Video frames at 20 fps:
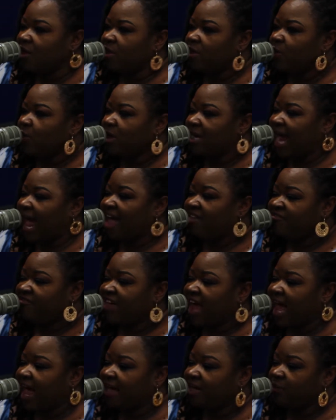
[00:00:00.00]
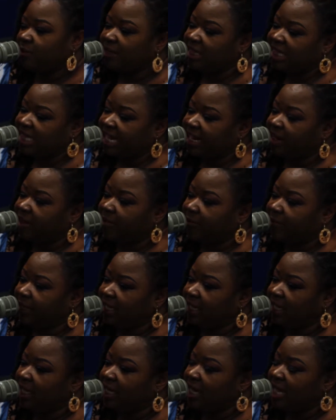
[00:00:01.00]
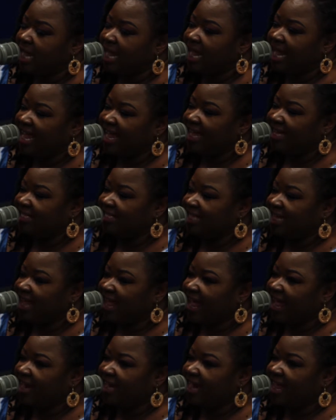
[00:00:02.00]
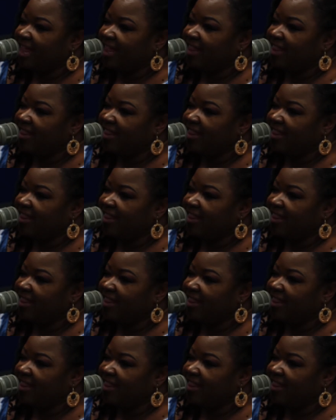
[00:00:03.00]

what I find with therapy is that